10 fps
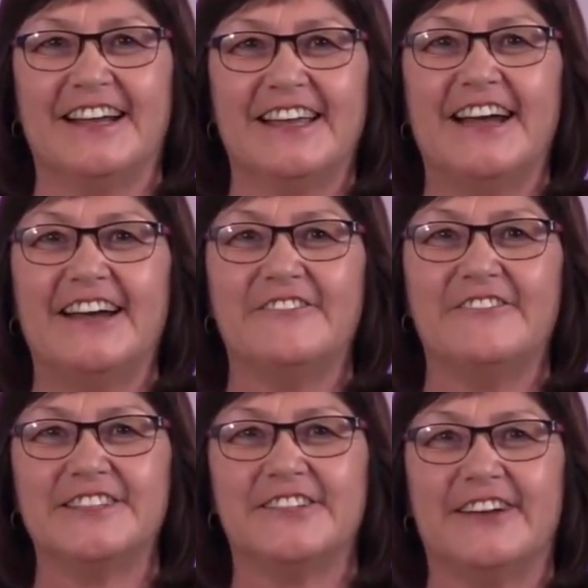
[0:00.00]
yeah, it
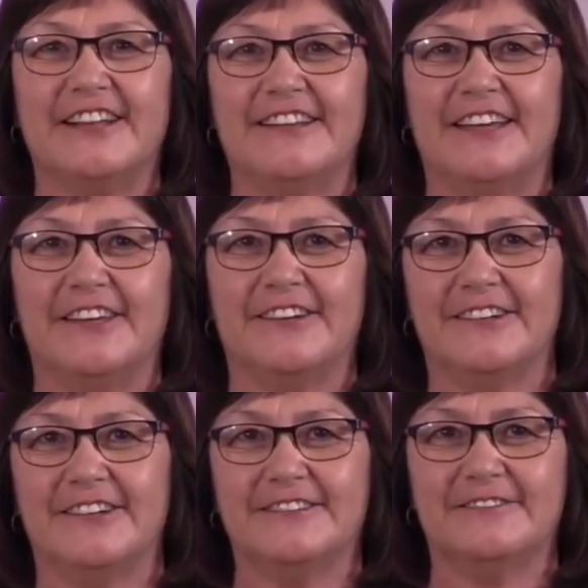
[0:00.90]
feels great that
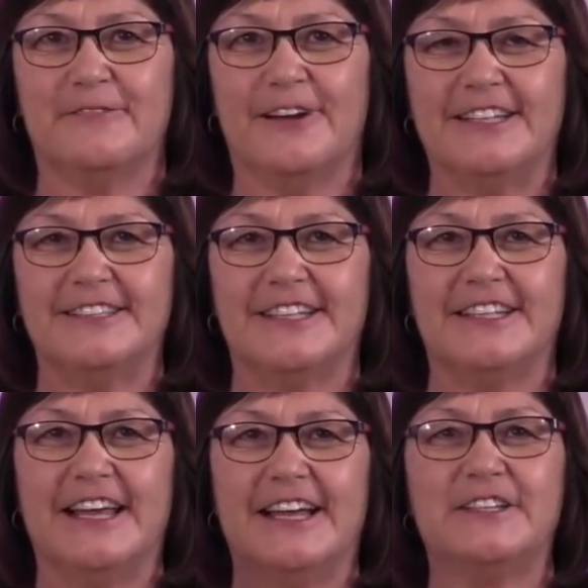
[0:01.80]
you're wanting to
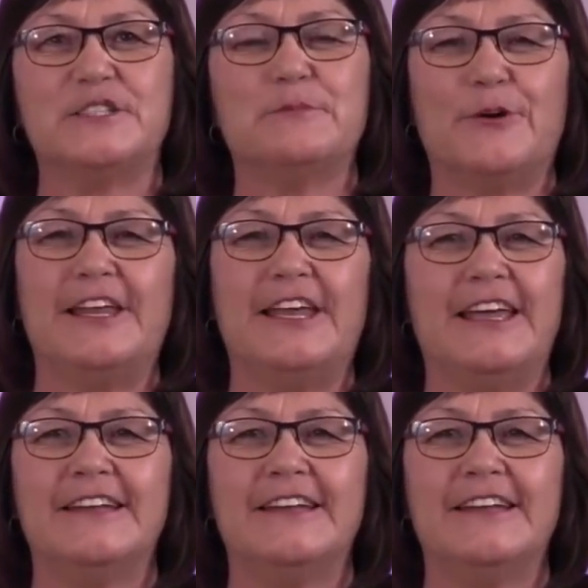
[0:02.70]
connect this morning.